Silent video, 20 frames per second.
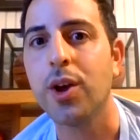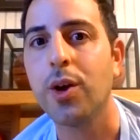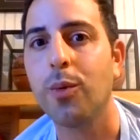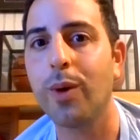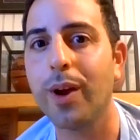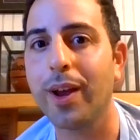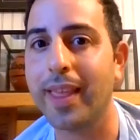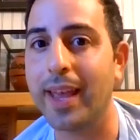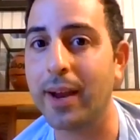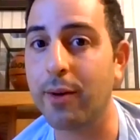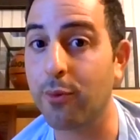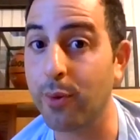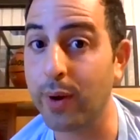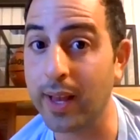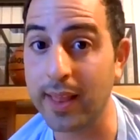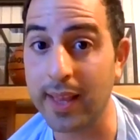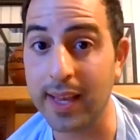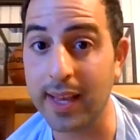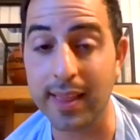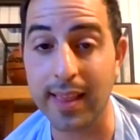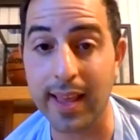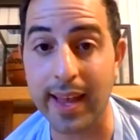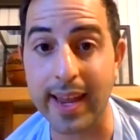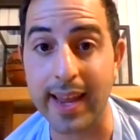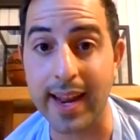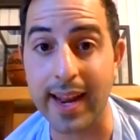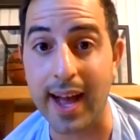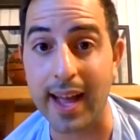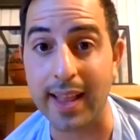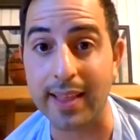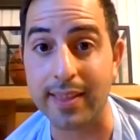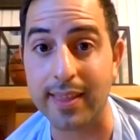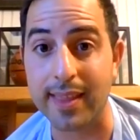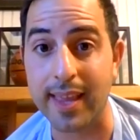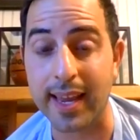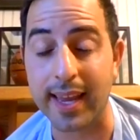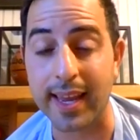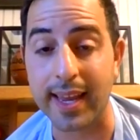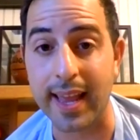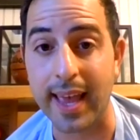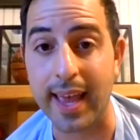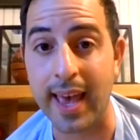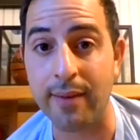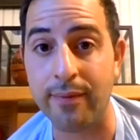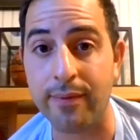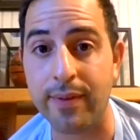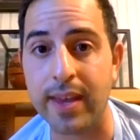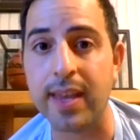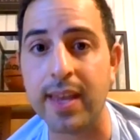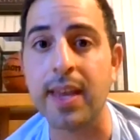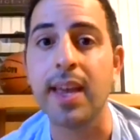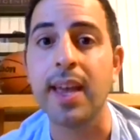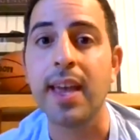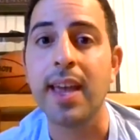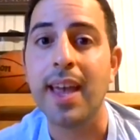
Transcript: where they really lay it on thick and heavy.